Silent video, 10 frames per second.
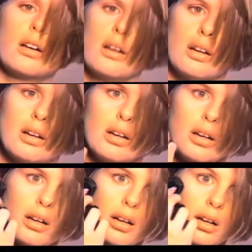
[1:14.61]

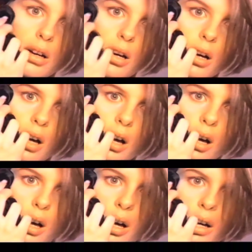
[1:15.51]
reasons,
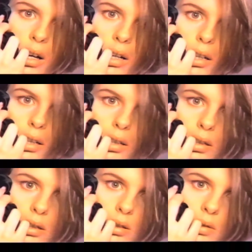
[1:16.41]
require an enormous amount of
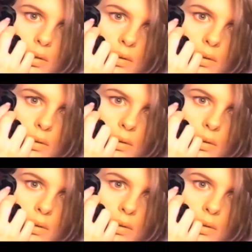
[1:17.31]
light.